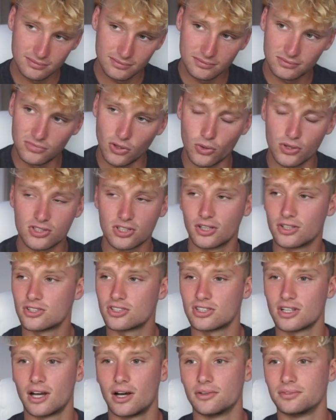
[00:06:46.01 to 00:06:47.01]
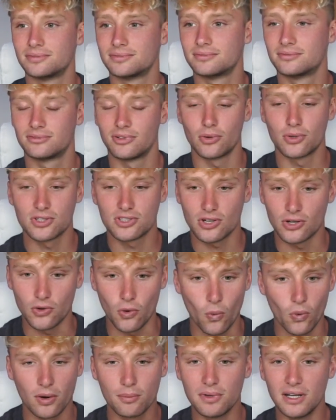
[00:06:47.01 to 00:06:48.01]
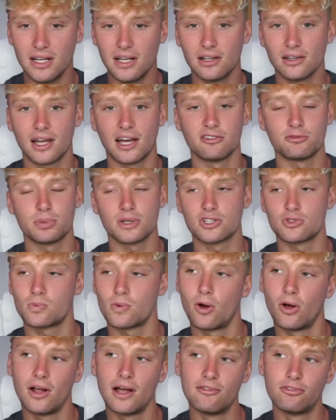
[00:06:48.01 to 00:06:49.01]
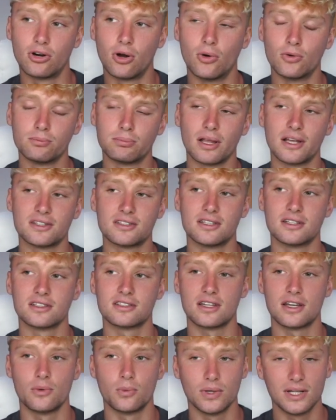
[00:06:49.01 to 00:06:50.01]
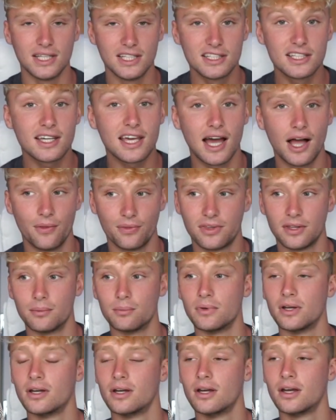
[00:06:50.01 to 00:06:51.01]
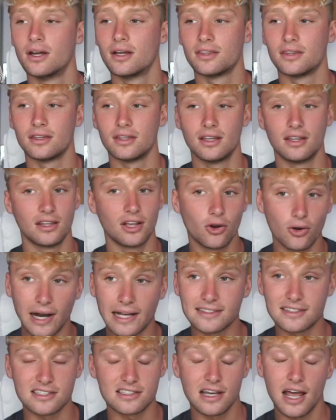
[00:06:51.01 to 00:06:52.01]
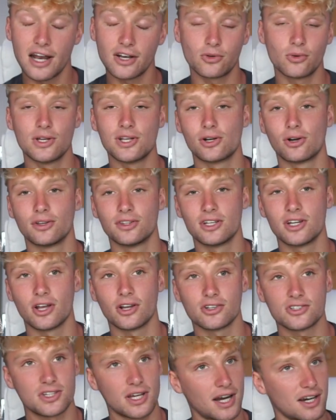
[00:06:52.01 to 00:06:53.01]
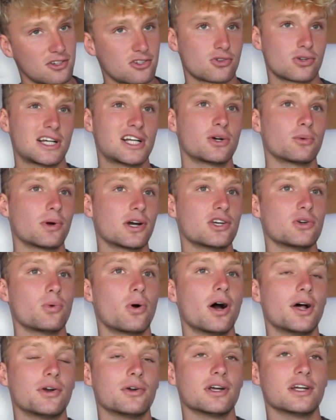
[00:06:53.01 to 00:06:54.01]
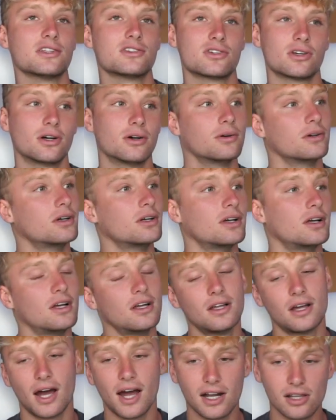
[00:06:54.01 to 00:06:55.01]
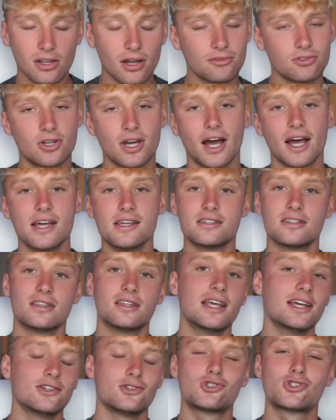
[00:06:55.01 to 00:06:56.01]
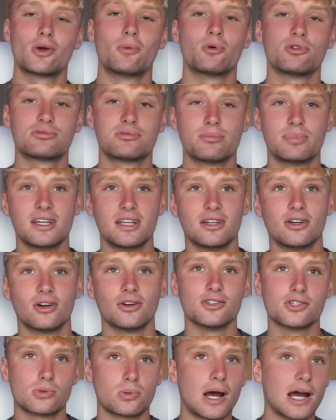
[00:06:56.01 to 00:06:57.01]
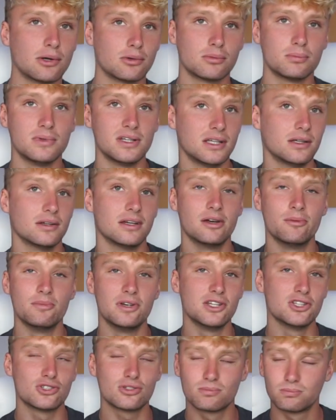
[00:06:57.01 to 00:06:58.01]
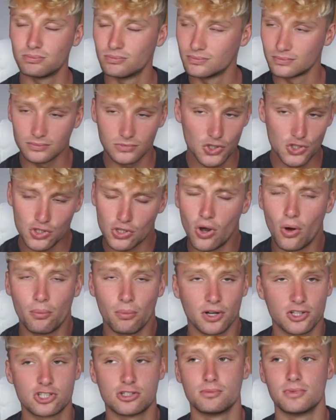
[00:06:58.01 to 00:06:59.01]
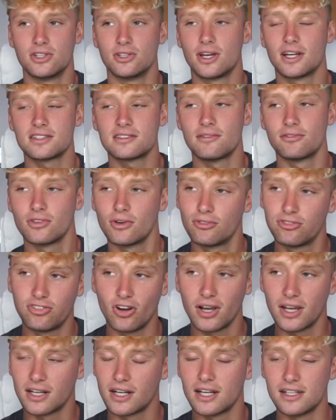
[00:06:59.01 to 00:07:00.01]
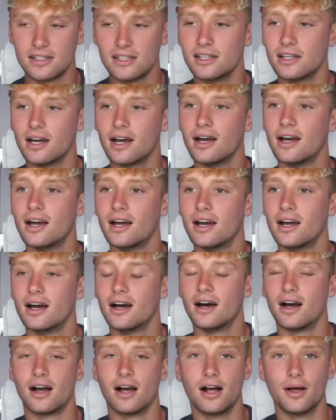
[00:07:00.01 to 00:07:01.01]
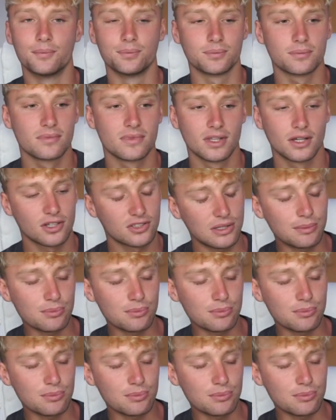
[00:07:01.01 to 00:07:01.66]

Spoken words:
Focus on yourself, focus on your immediate life, because we all have our own blessings and we need to count them. And the grass is not greener on the other side. It's greener where you water it. So I love you guys. Thank you so much for being here on this ride with me. It means so much to me. You guys have no fucking idea. Cause I'm